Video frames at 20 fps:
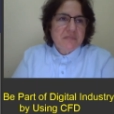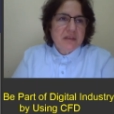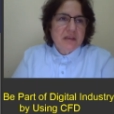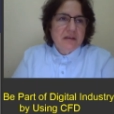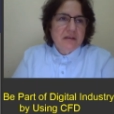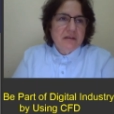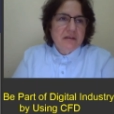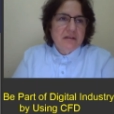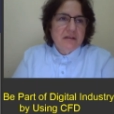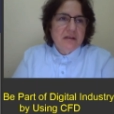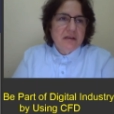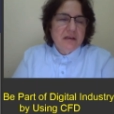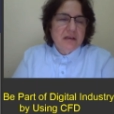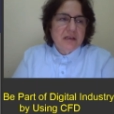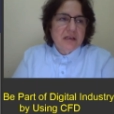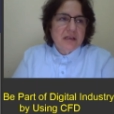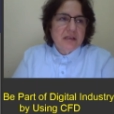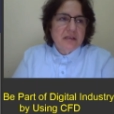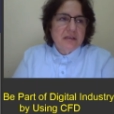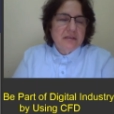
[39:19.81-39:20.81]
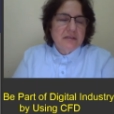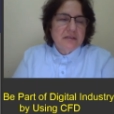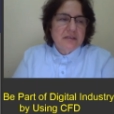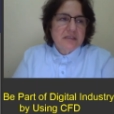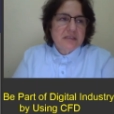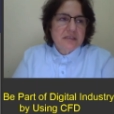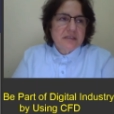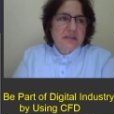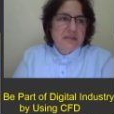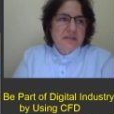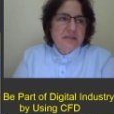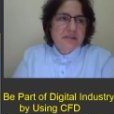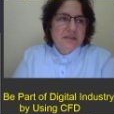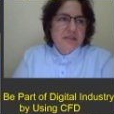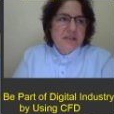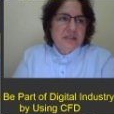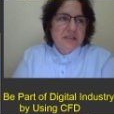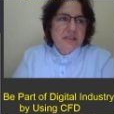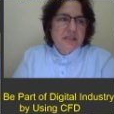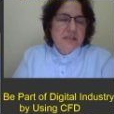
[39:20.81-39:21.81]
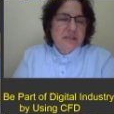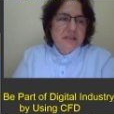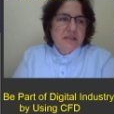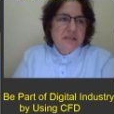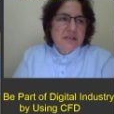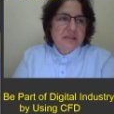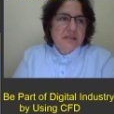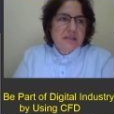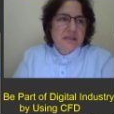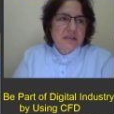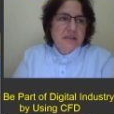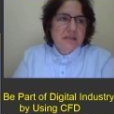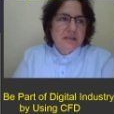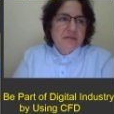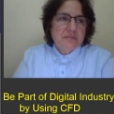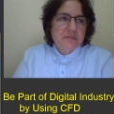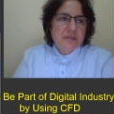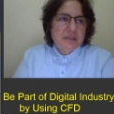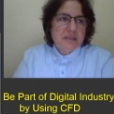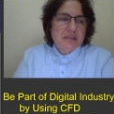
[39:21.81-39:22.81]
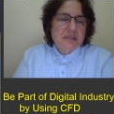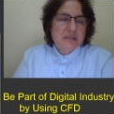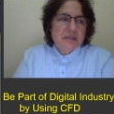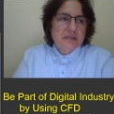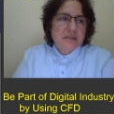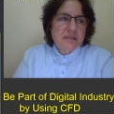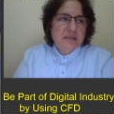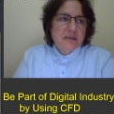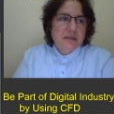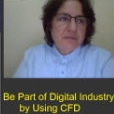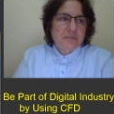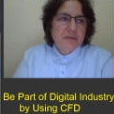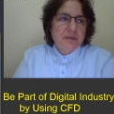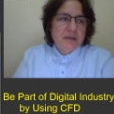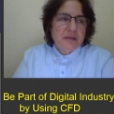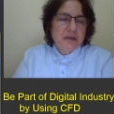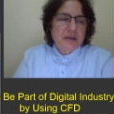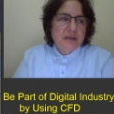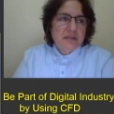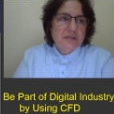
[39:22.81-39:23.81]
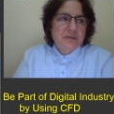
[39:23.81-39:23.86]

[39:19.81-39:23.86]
a discretization scheme is applied,